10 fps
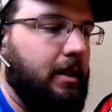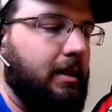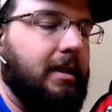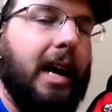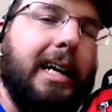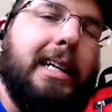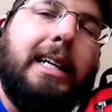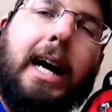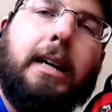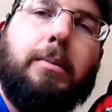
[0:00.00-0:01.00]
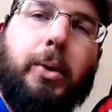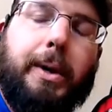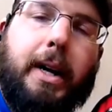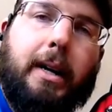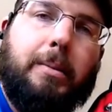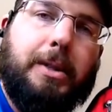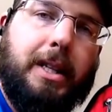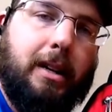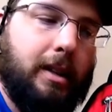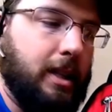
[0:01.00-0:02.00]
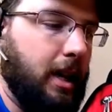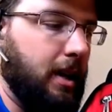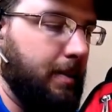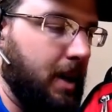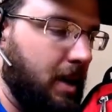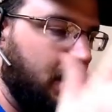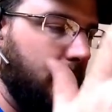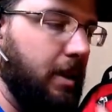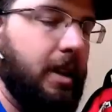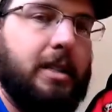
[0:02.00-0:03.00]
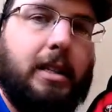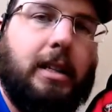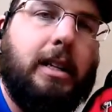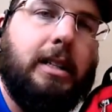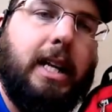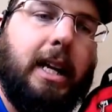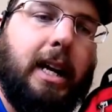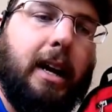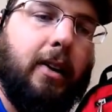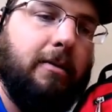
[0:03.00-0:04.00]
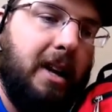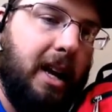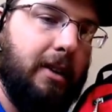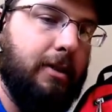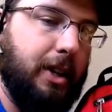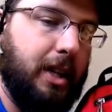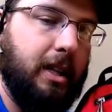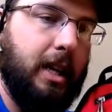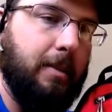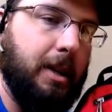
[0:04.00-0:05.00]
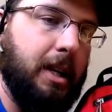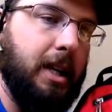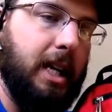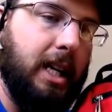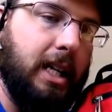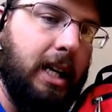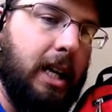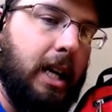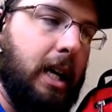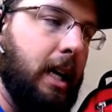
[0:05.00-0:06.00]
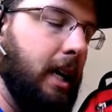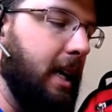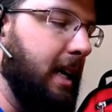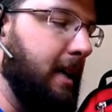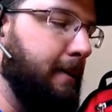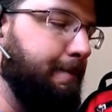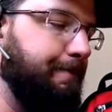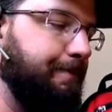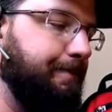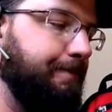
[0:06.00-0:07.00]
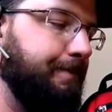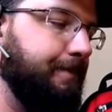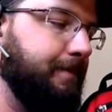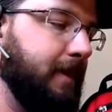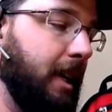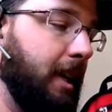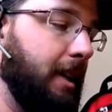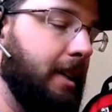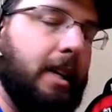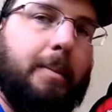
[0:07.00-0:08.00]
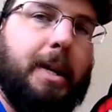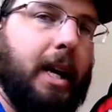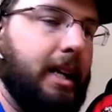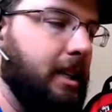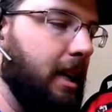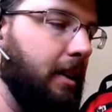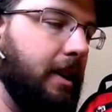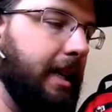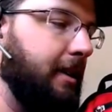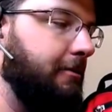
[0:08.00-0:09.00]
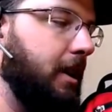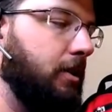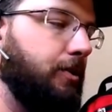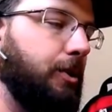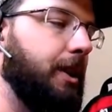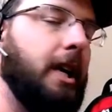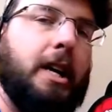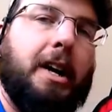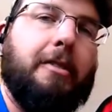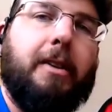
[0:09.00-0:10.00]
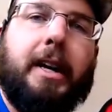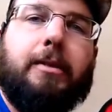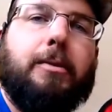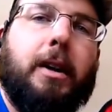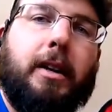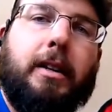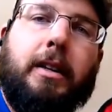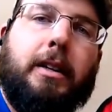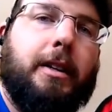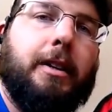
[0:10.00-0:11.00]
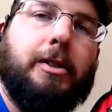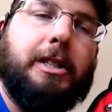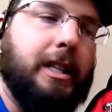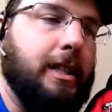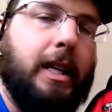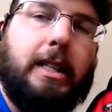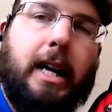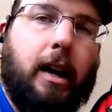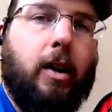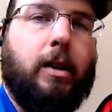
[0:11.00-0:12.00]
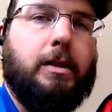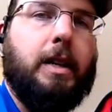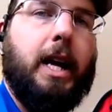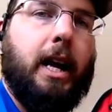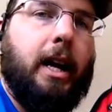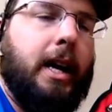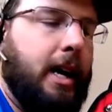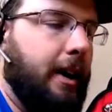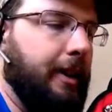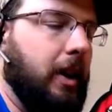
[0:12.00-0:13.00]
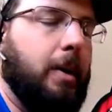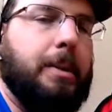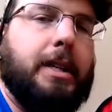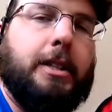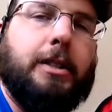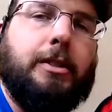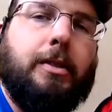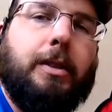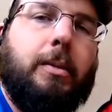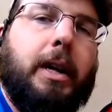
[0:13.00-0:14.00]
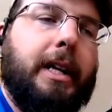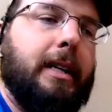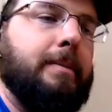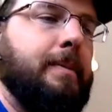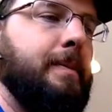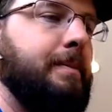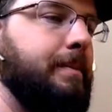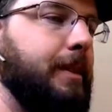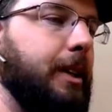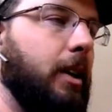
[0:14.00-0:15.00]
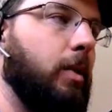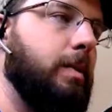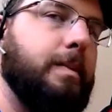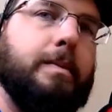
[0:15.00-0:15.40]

99.9% uh, of the time, this is going to take care of everything that I'm going to need. Um, and I mean, I can tell you, I can vouch for it. If I can run, you know, six, eight, ten calls a day, and the competition's only running, you know,